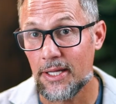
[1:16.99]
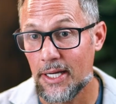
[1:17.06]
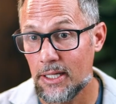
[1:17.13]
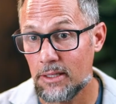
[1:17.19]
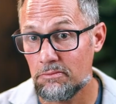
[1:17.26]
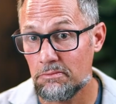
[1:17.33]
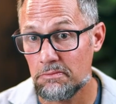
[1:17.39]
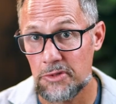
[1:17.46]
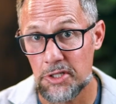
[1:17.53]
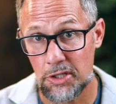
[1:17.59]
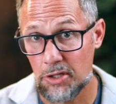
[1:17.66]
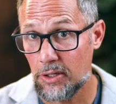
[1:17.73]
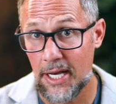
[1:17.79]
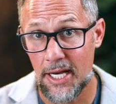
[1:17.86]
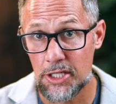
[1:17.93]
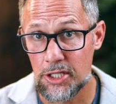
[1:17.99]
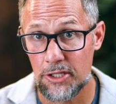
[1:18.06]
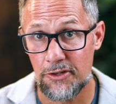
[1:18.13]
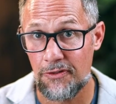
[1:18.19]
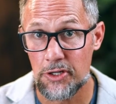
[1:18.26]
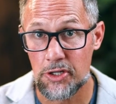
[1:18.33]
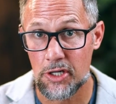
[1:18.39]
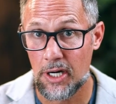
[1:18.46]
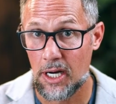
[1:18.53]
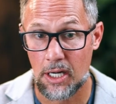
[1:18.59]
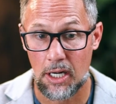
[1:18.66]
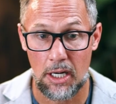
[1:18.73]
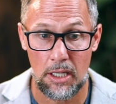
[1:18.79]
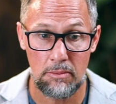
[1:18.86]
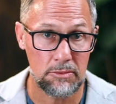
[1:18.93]
then just go to ageless future dot
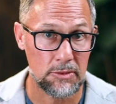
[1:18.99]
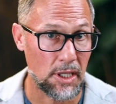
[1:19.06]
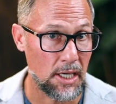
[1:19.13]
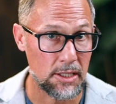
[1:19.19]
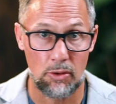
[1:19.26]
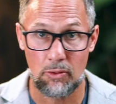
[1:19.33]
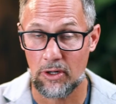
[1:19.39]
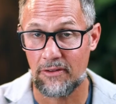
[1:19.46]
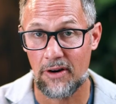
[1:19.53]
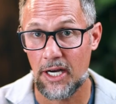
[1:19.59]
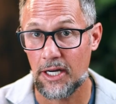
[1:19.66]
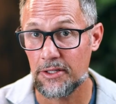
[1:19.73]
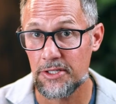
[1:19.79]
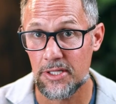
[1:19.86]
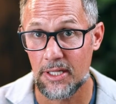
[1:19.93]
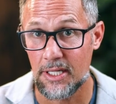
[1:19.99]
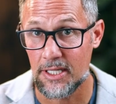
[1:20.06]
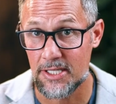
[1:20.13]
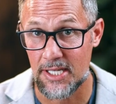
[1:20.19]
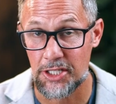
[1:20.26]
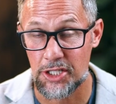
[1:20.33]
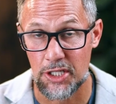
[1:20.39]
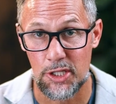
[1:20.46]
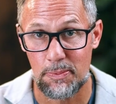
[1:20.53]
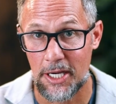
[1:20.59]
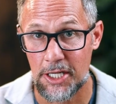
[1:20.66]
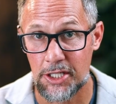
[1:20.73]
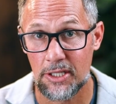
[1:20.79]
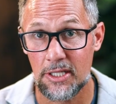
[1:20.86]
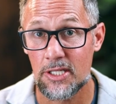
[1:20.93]
com, talk to one of our health ascension
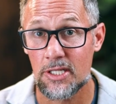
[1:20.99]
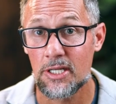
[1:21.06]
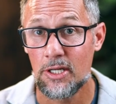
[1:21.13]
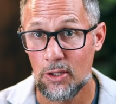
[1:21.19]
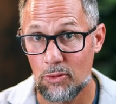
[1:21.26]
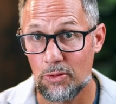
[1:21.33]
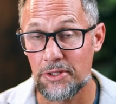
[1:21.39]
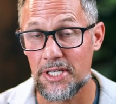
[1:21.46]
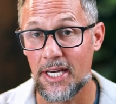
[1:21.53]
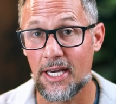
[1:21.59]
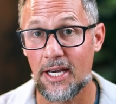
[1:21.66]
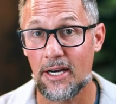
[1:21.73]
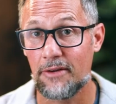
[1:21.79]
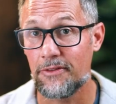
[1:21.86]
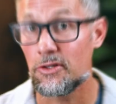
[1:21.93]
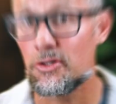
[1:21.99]
specialists. Will take care of